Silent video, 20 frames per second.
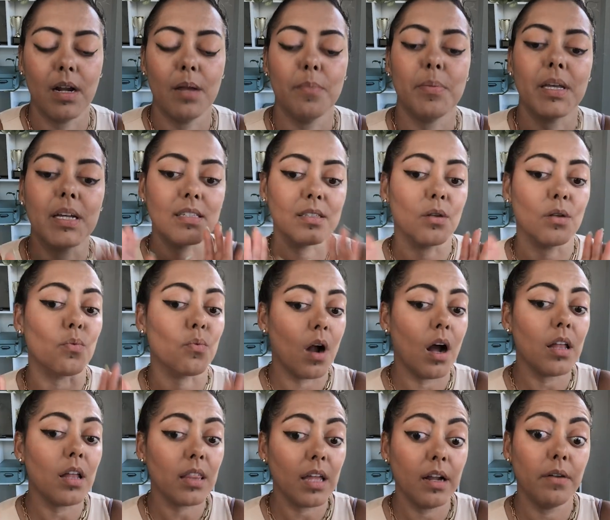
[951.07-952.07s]
right? Because the
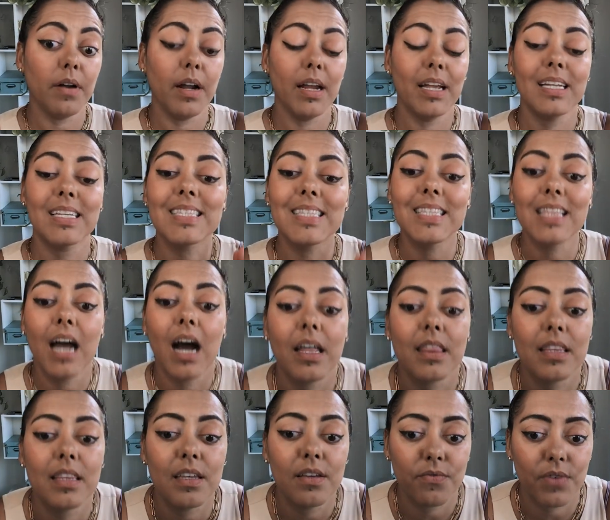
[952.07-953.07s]
Roth IRA is
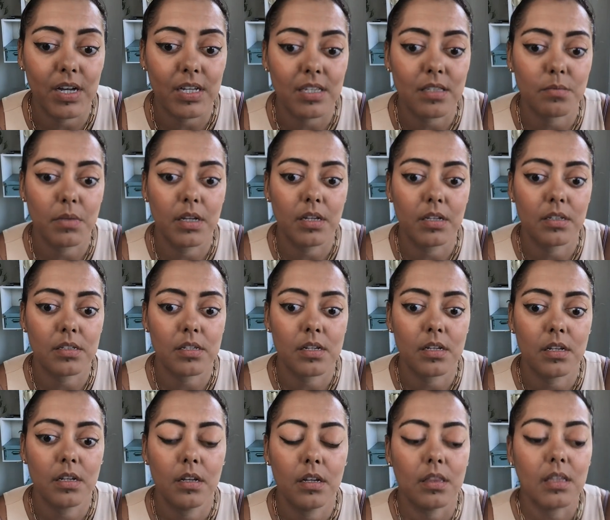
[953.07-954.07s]
not the investment.
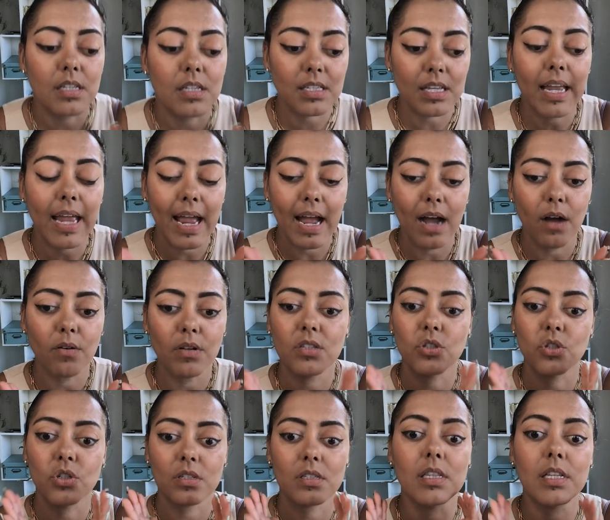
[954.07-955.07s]
This account is
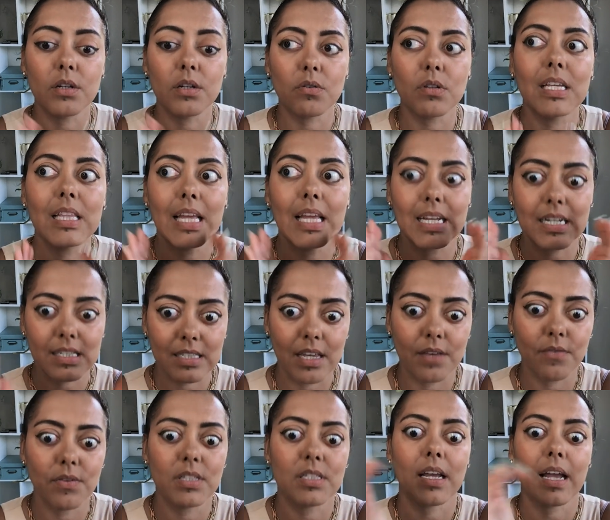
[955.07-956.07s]
just literally like a
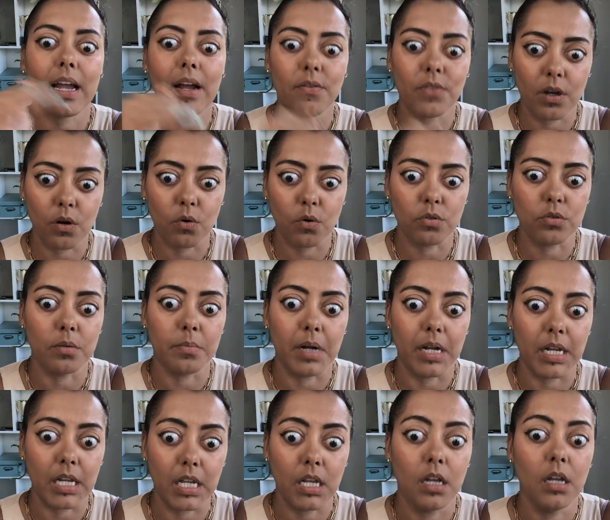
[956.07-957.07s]
savings account that holds your
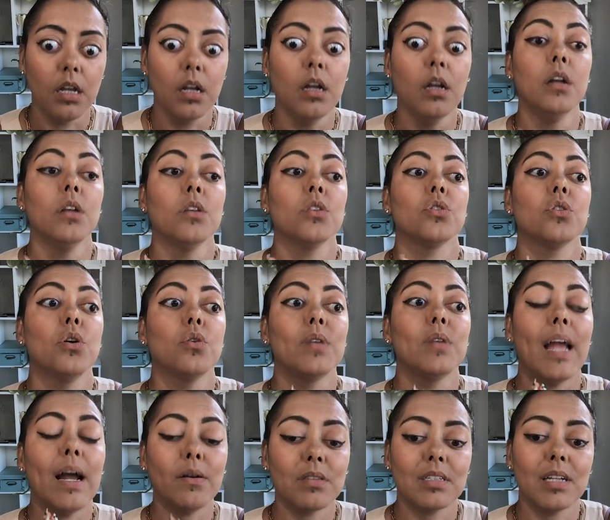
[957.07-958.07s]
money. So
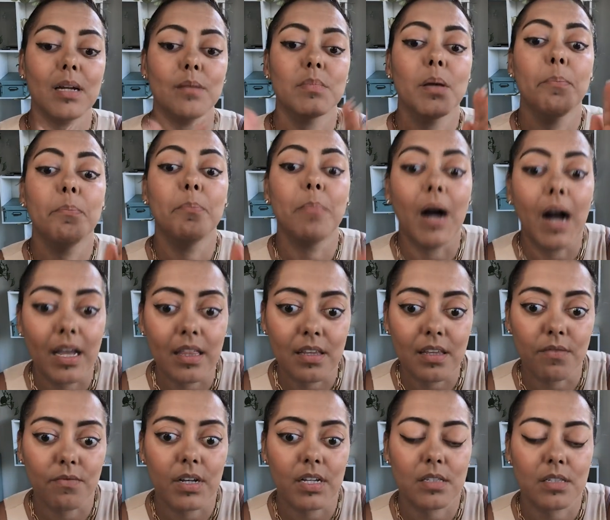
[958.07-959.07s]
now it's time to buy the
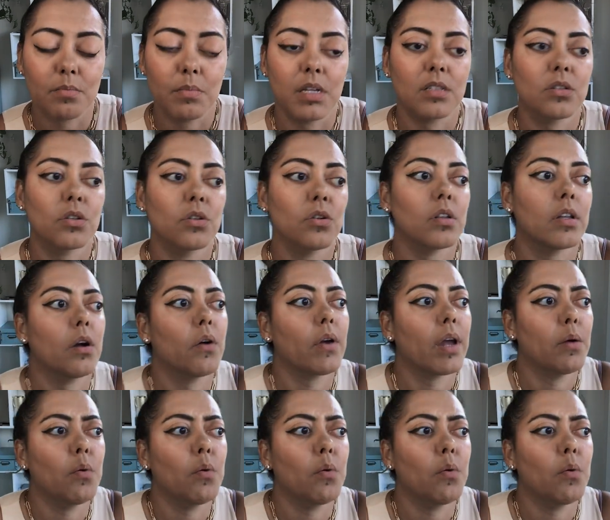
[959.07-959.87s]
investment. So you're like, okay,